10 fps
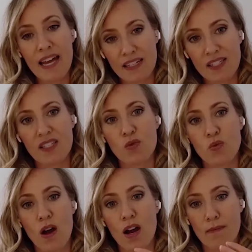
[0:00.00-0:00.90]
X is
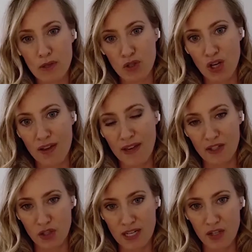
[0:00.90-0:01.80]
our moonshot
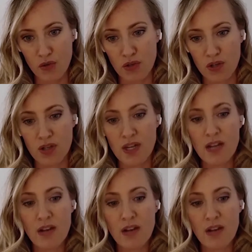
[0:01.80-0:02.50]
factory at Google,